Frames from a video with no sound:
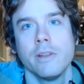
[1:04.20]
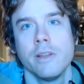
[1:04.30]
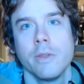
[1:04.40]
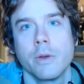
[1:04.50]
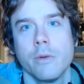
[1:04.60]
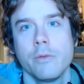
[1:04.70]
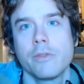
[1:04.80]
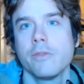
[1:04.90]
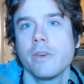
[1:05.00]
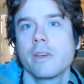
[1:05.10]
it in the
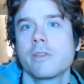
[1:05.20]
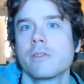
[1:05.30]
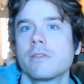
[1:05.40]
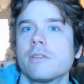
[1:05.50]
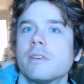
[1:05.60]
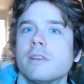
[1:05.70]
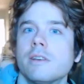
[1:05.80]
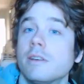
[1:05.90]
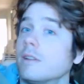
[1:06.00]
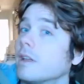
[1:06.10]
crucifix.
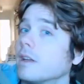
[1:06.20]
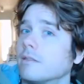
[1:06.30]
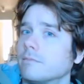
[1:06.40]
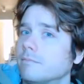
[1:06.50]
Like,